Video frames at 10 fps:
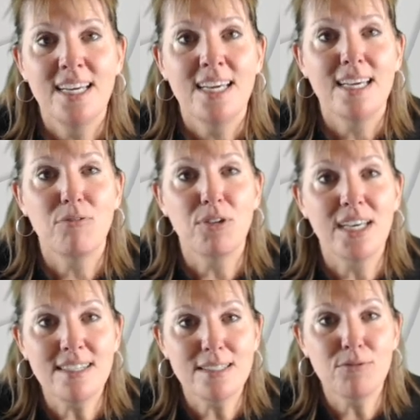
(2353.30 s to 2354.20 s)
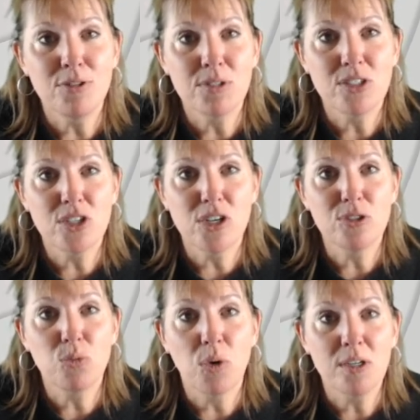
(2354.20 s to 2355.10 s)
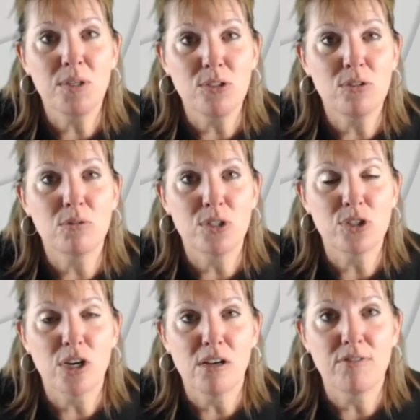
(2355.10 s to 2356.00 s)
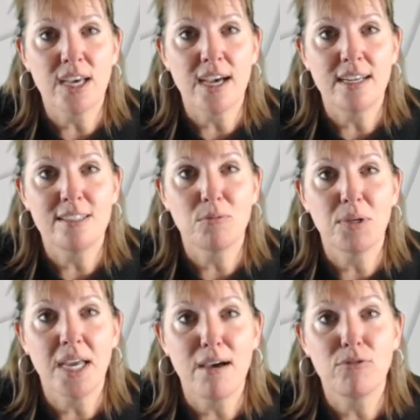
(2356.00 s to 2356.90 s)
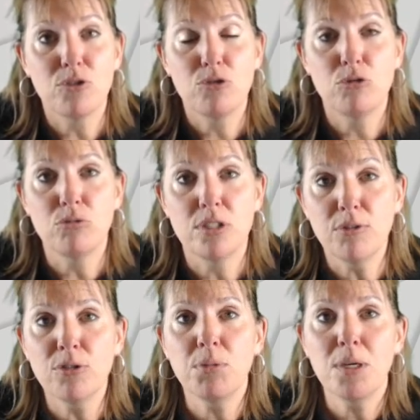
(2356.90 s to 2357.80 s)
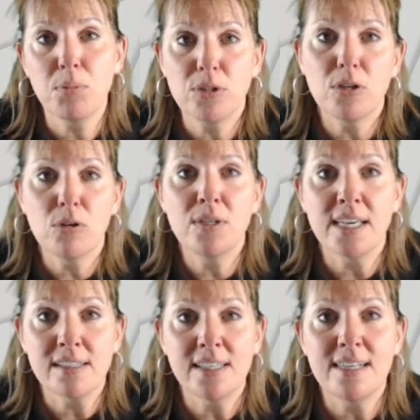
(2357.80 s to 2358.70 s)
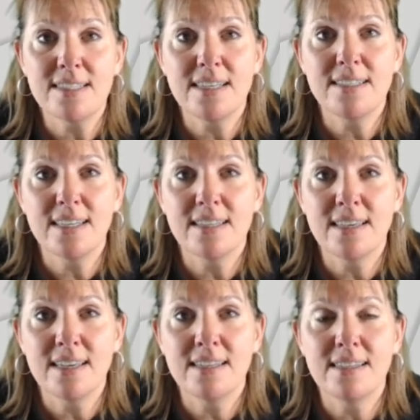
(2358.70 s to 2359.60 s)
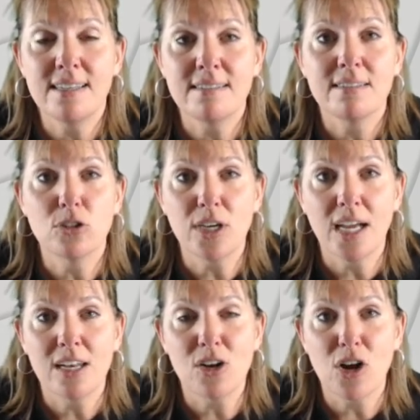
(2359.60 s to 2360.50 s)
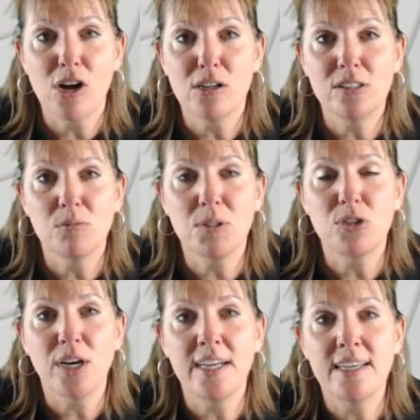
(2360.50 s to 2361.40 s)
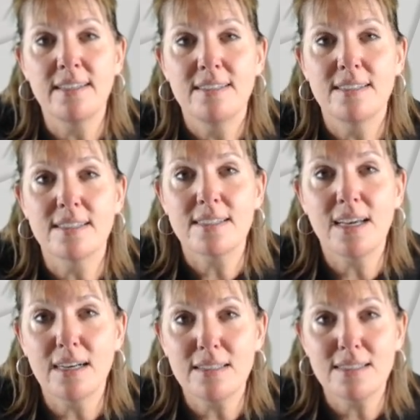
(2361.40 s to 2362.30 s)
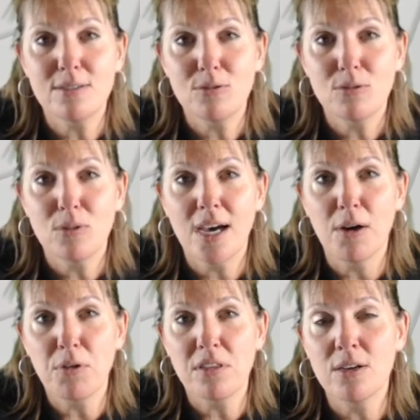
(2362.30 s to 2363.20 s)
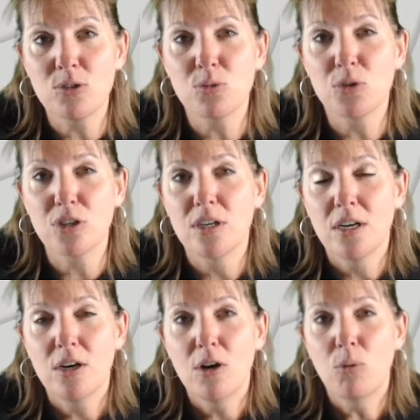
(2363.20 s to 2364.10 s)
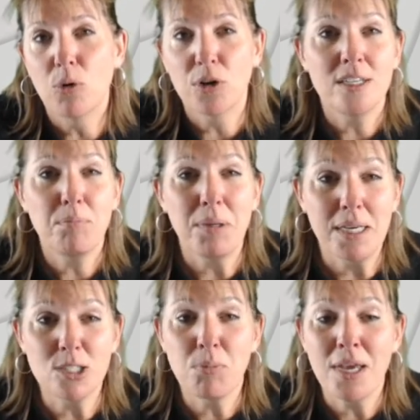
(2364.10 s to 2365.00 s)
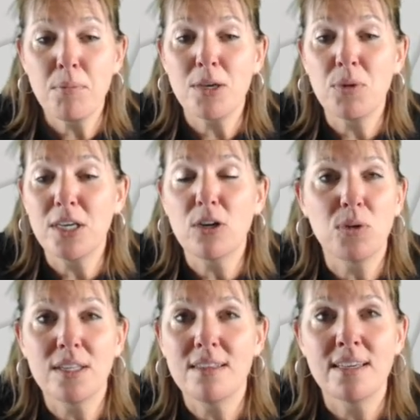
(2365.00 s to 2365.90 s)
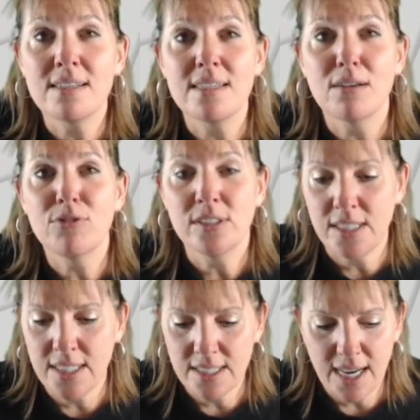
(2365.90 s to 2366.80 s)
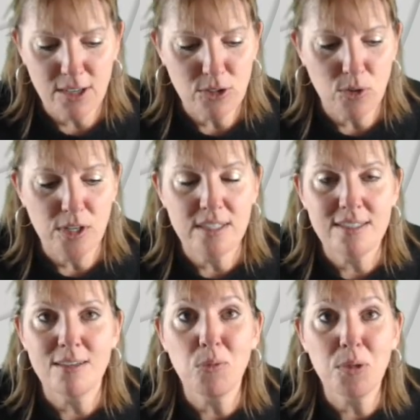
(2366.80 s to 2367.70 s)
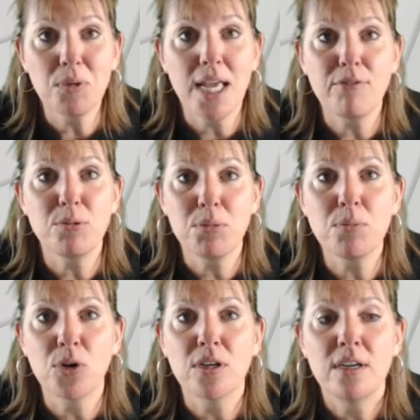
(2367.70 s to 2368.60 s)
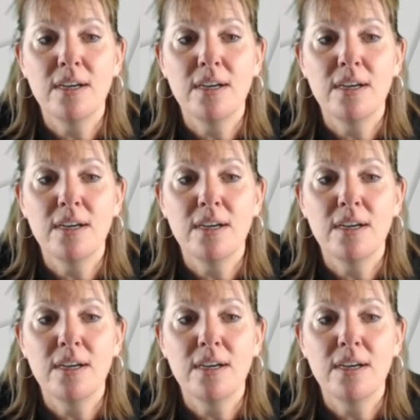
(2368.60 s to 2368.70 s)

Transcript: if we got different results, what did we do to resolve that? Did we have two different people go and analyze that data then and then look at it all? Did we try and discuss how things were worded? Because maybe we coded things differently in categories, and we would have to be more